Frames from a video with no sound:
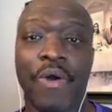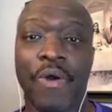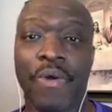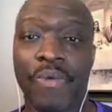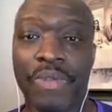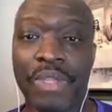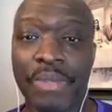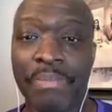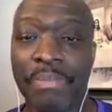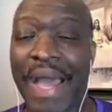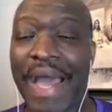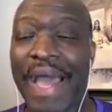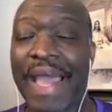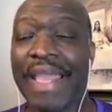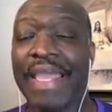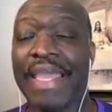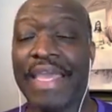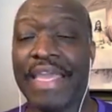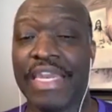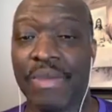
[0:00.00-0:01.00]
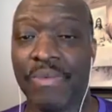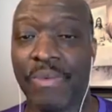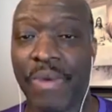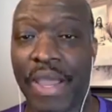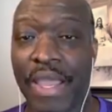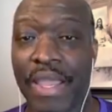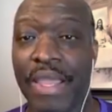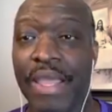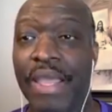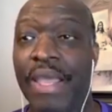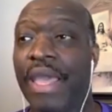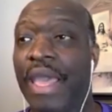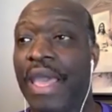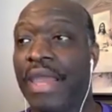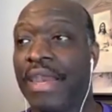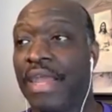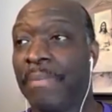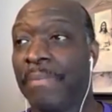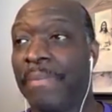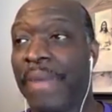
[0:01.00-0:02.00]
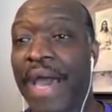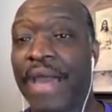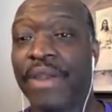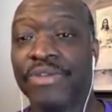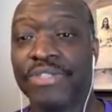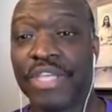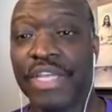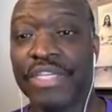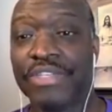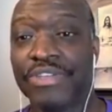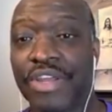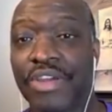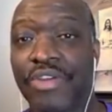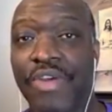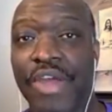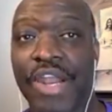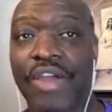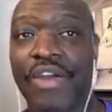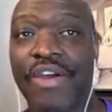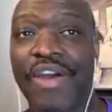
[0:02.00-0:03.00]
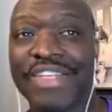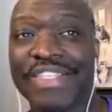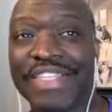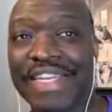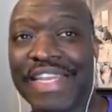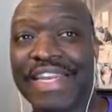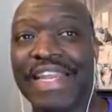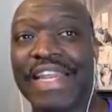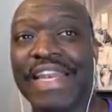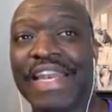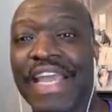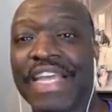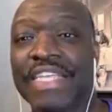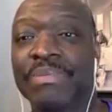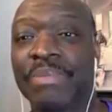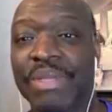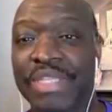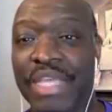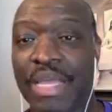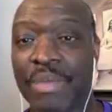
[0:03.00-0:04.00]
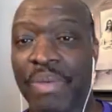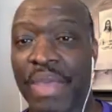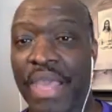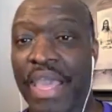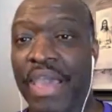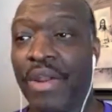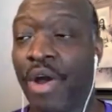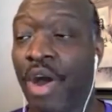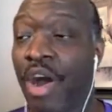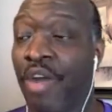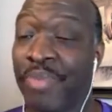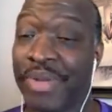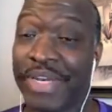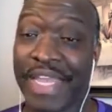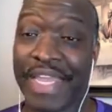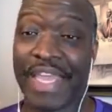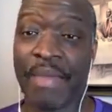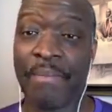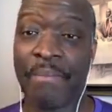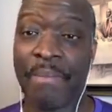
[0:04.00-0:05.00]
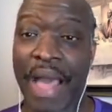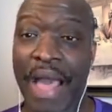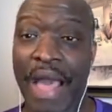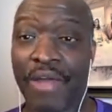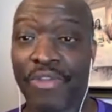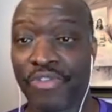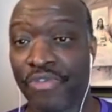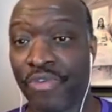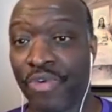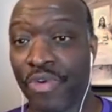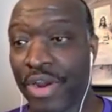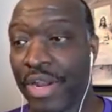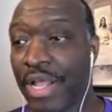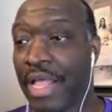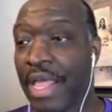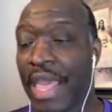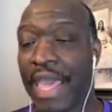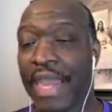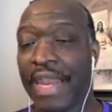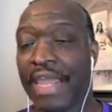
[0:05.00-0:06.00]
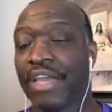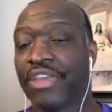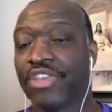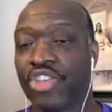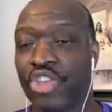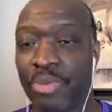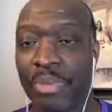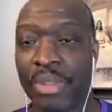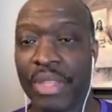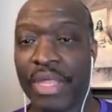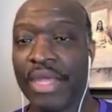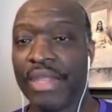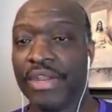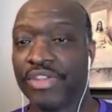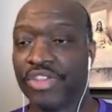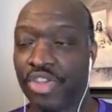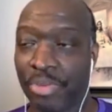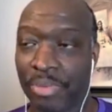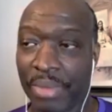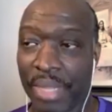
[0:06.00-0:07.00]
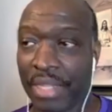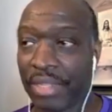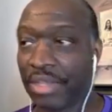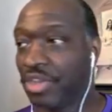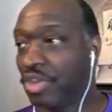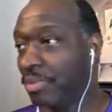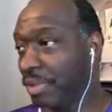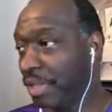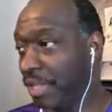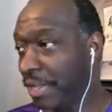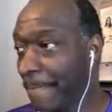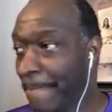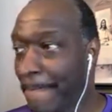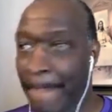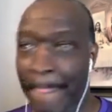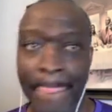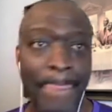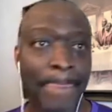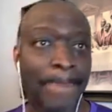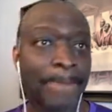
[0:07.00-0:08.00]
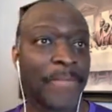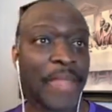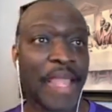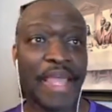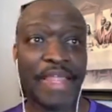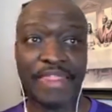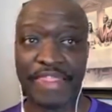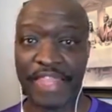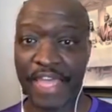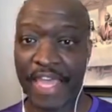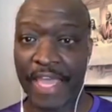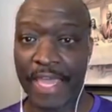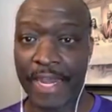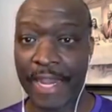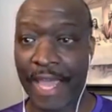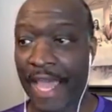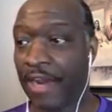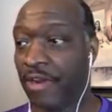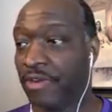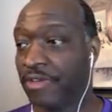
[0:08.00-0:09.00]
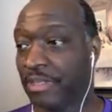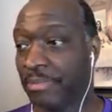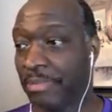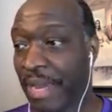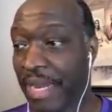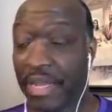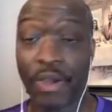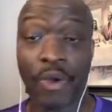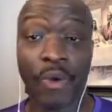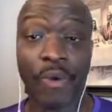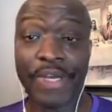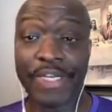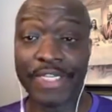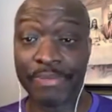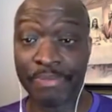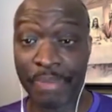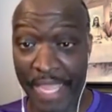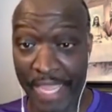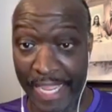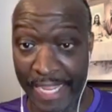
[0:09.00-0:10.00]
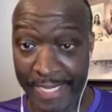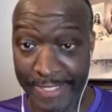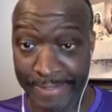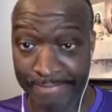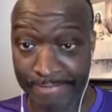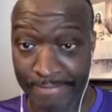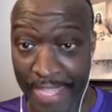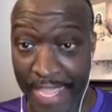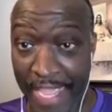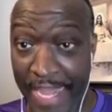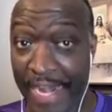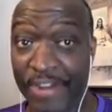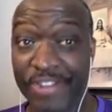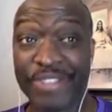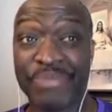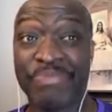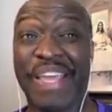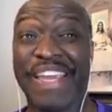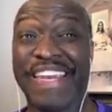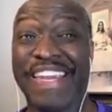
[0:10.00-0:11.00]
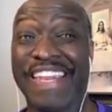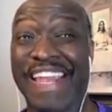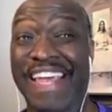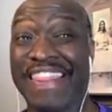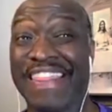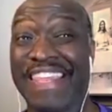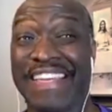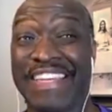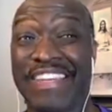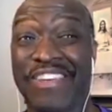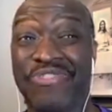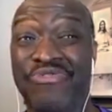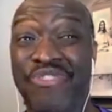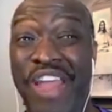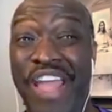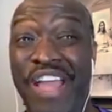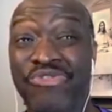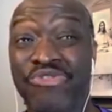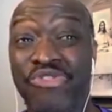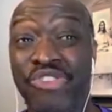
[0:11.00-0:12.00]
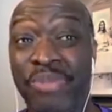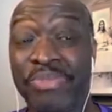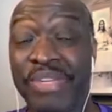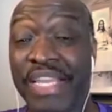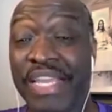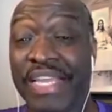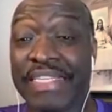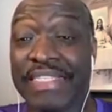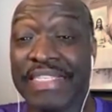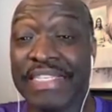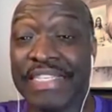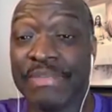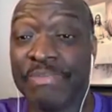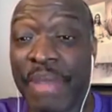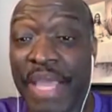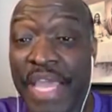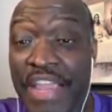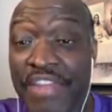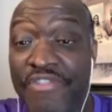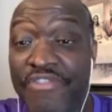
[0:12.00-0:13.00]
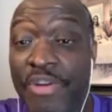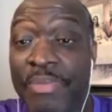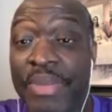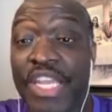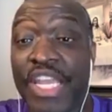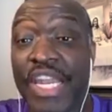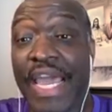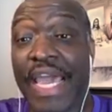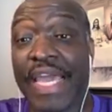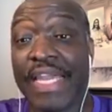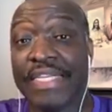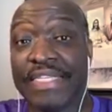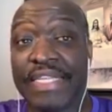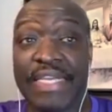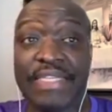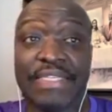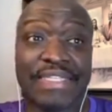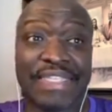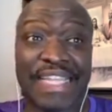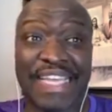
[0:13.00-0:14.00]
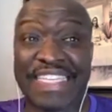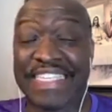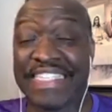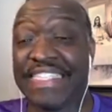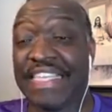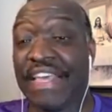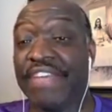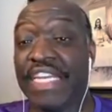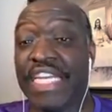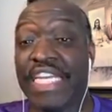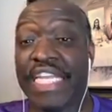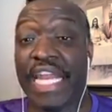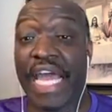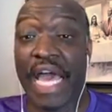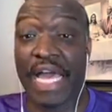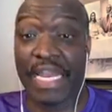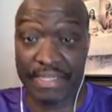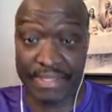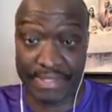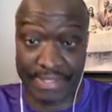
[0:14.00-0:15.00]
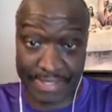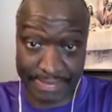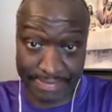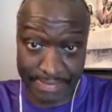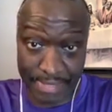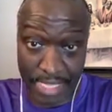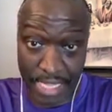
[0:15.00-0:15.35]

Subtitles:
only buy anyway. And they buy those things on their credit cards, and then the next month they pay it off, but they get miles for it. And they accumulate and accumulate and accumulate. And then I know somebody going to Spain, and they're spending, I think their round trip tickets to Spain from the United States is like $70